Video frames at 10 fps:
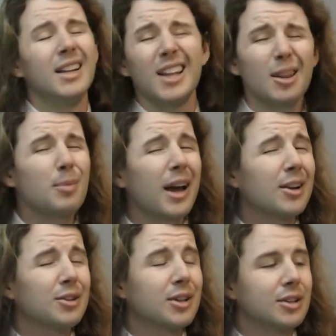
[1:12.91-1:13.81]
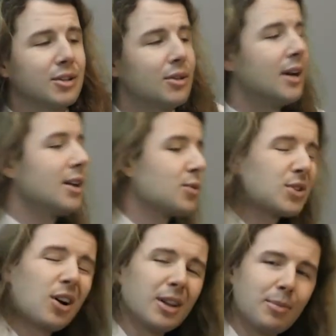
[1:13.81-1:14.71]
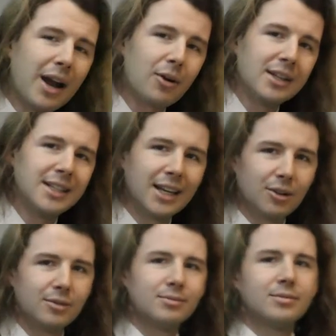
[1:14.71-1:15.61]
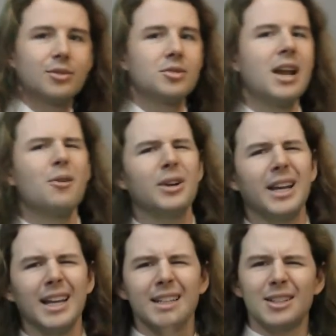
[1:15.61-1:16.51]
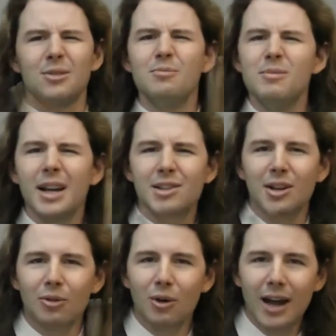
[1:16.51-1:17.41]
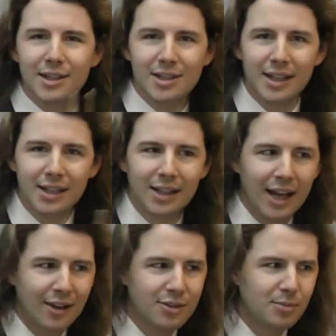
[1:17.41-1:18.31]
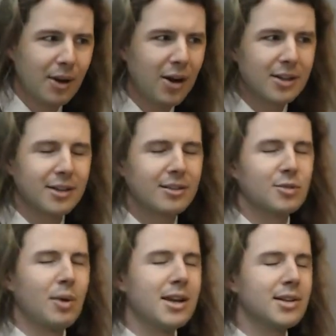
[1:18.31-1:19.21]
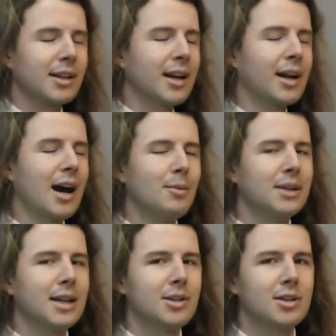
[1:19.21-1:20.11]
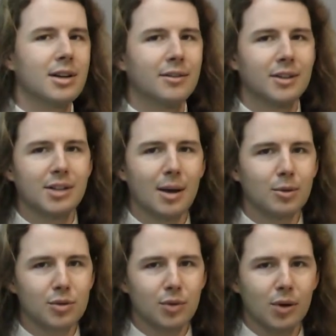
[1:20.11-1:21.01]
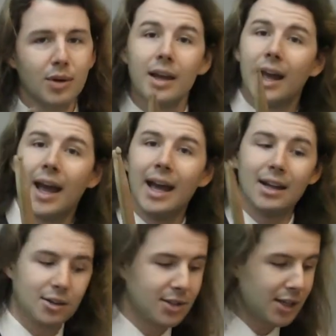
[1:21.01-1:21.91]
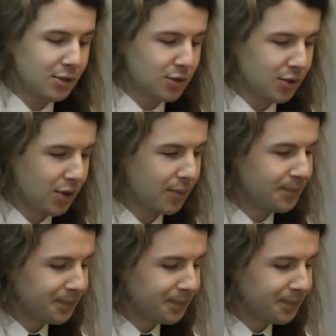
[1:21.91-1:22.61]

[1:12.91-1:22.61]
Another pattern you can do is what's called a paradiddle. So now we're getting into mixing rights and lefts. And paradiddle is basically a combination of a double stroke and a single stroke.